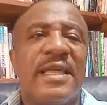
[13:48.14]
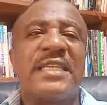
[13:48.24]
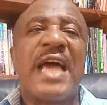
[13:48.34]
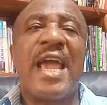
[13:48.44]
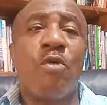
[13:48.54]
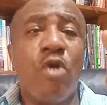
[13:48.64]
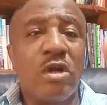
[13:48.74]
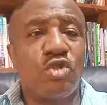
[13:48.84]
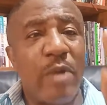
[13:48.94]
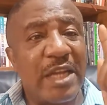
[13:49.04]
that I
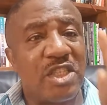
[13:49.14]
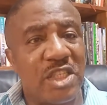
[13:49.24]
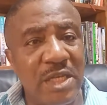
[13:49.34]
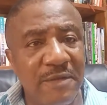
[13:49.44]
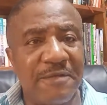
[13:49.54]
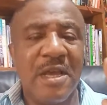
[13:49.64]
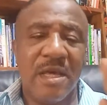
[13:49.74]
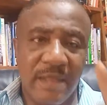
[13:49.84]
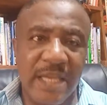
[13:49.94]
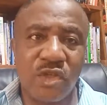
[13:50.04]
want to achieve
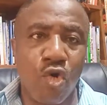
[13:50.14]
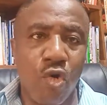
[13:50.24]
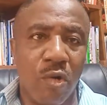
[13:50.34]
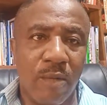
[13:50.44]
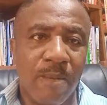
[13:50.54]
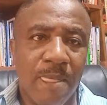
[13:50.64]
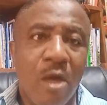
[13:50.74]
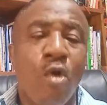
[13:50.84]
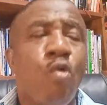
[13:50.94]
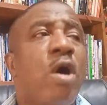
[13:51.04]
this goal.
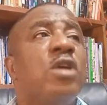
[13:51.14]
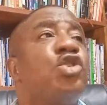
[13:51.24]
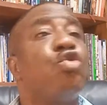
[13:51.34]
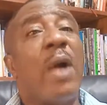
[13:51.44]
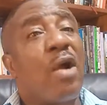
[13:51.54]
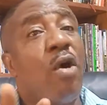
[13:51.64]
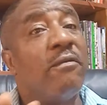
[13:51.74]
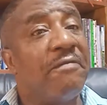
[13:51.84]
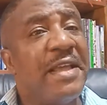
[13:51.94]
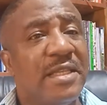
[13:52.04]
Once you are
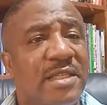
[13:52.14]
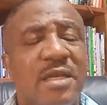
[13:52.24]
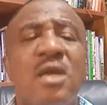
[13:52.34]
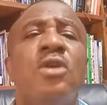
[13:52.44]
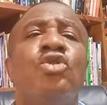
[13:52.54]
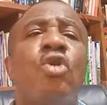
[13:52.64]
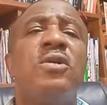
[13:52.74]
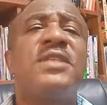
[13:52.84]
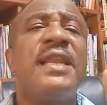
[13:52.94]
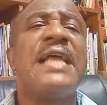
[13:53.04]
convinced,
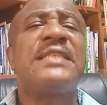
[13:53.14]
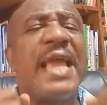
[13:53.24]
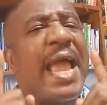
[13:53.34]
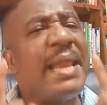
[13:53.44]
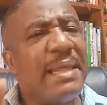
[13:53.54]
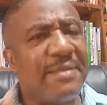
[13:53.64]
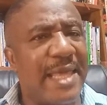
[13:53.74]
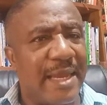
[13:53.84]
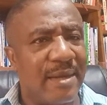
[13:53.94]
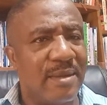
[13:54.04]
don't let
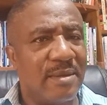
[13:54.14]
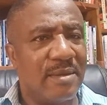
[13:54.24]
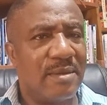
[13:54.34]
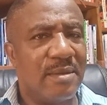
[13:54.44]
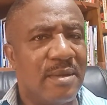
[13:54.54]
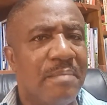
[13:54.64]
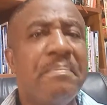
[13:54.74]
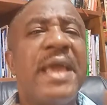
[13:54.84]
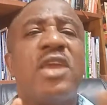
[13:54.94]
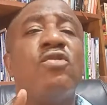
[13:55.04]
anything
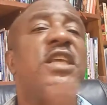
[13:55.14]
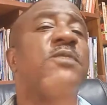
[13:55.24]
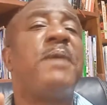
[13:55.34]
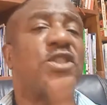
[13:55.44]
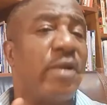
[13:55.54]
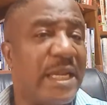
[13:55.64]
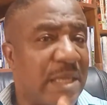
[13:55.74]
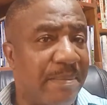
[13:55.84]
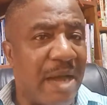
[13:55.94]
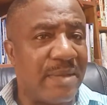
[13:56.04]
make you
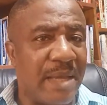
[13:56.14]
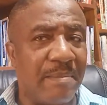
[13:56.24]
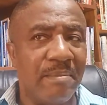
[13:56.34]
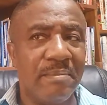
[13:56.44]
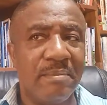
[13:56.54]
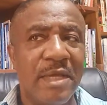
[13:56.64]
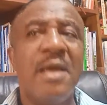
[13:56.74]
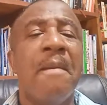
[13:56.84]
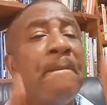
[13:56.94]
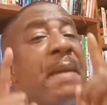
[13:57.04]
dispassionate about them.
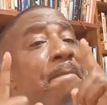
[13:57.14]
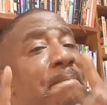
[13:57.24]
Be